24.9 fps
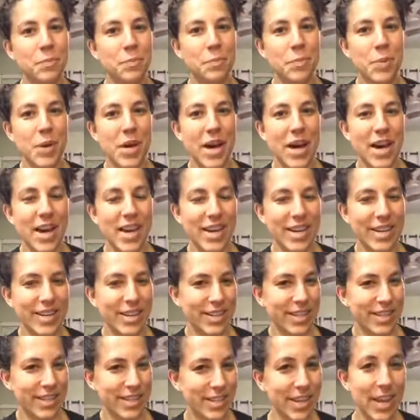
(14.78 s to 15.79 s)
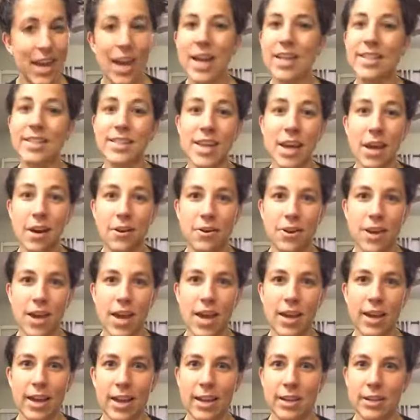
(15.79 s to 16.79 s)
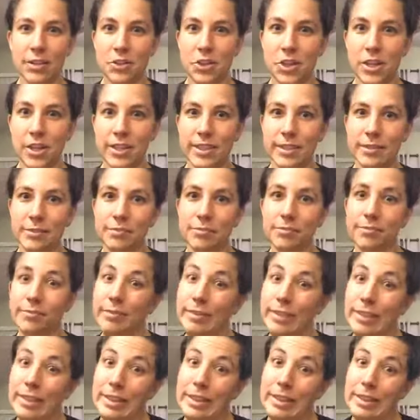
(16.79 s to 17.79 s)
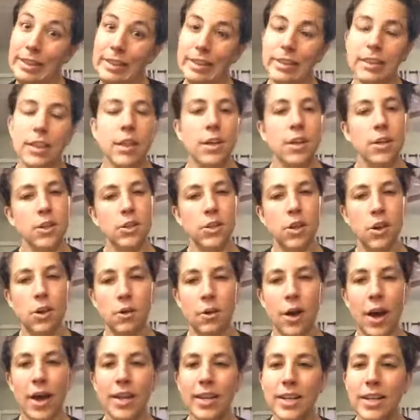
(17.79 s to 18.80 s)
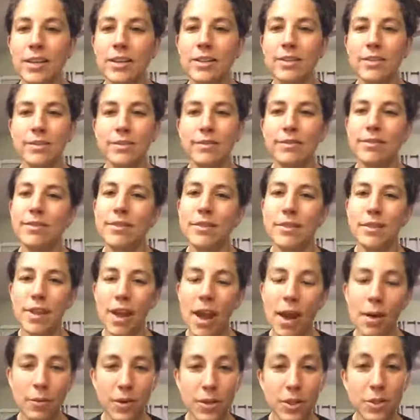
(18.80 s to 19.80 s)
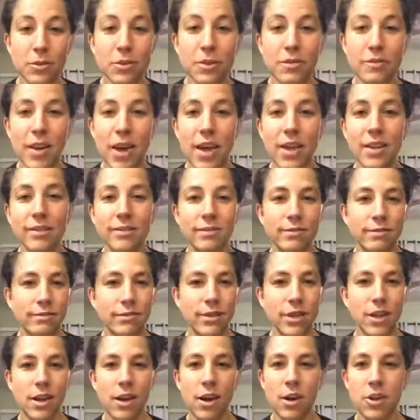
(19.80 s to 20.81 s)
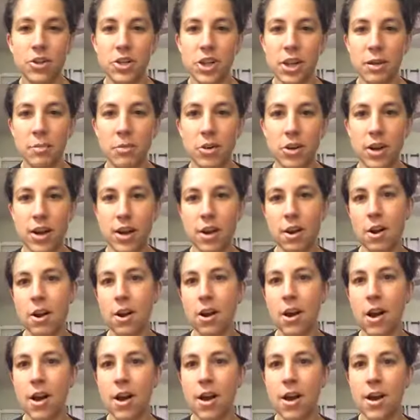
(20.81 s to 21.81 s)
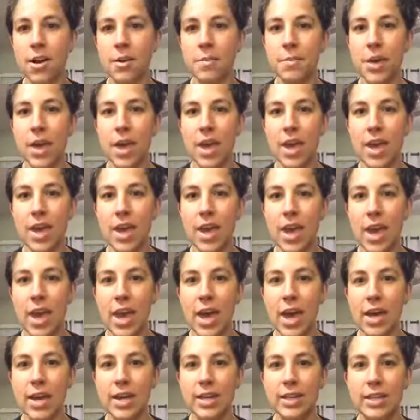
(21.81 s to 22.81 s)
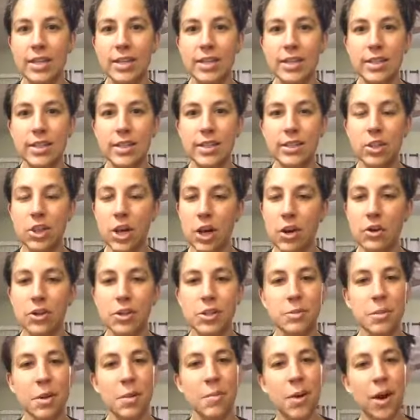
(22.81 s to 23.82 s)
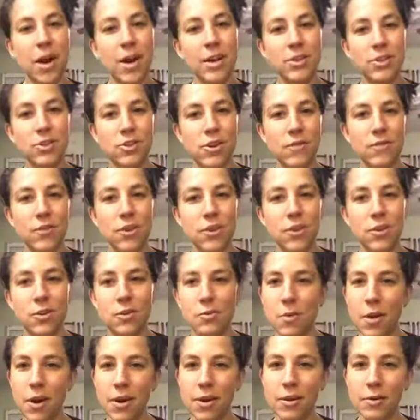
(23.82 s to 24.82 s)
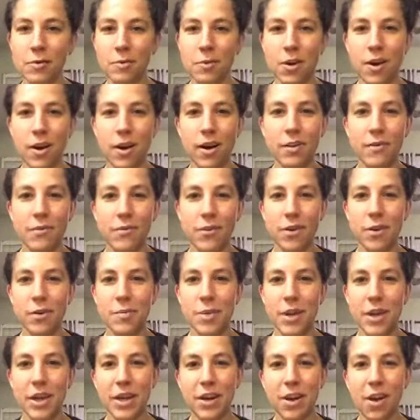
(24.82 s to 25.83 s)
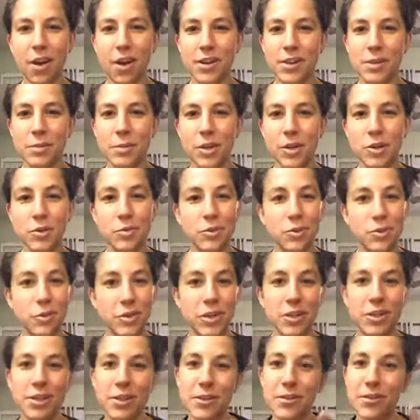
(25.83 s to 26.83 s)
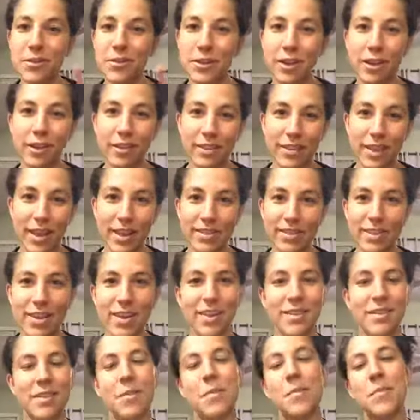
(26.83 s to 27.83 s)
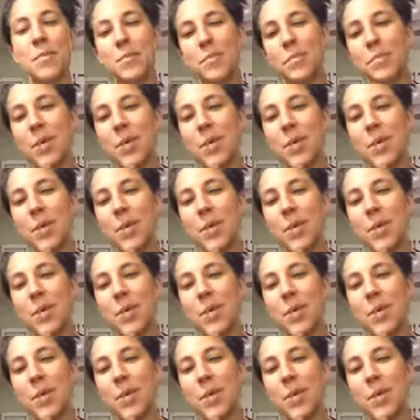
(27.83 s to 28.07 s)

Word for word: But on Saturday, I kind of cheated. So I didn't, I went to an event, uh, our chamber dinner, um, and shout out to my boss, Trevor, who won an award for being an awesome entrepreneur. So that's awesome.